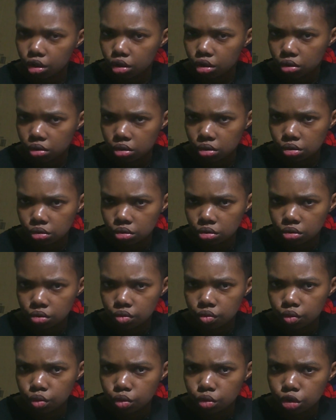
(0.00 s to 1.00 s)

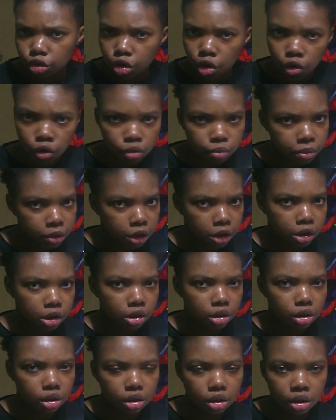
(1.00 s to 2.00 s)
Who told
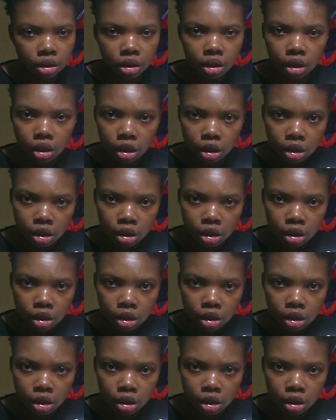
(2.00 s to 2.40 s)
me